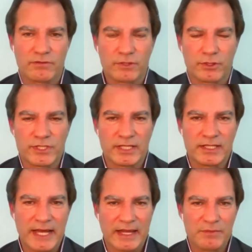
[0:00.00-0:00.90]
of course, and
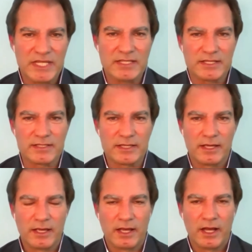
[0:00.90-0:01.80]
diabetes
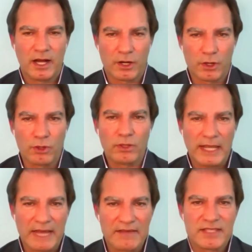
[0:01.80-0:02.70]
are all
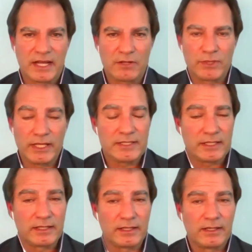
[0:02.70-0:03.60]
lifestyle
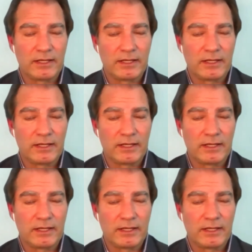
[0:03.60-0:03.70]
related.